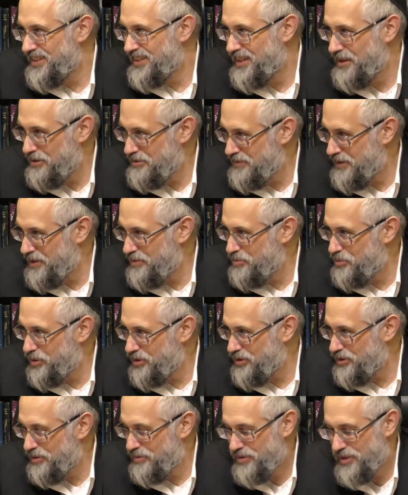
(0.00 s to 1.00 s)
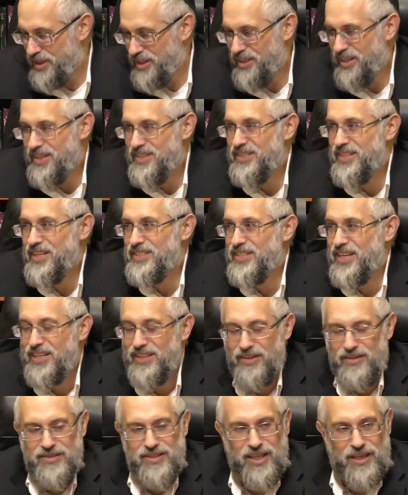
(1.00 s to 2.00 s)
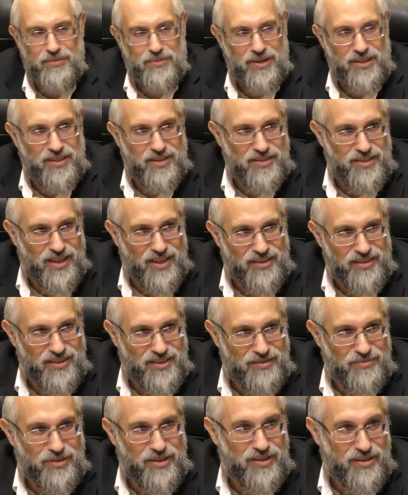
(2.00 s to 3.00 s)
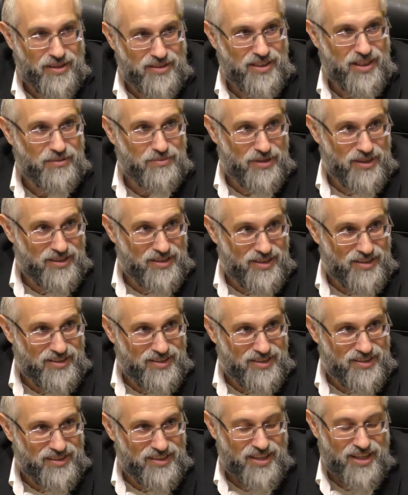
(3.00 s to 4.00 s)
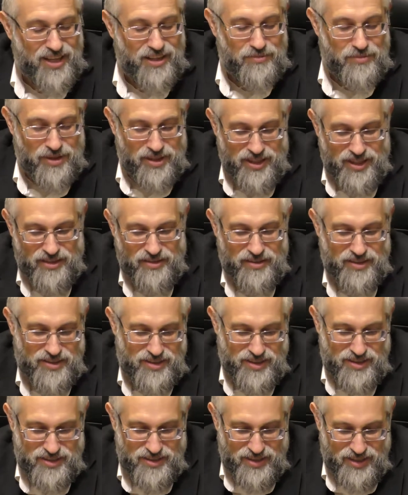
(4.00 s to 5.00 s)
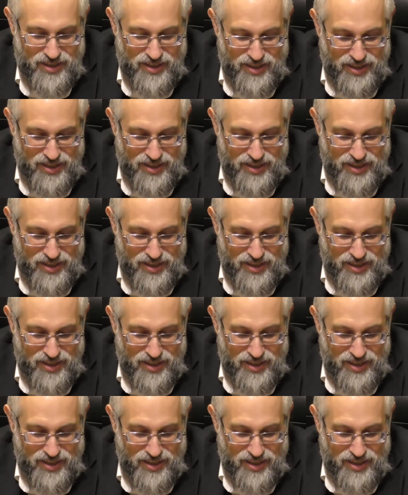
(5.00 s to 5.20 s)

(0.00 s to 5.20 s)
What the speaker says: That was very important over there, that he says that he doesn't take what he does not need, but he does take what he does need. But here, this is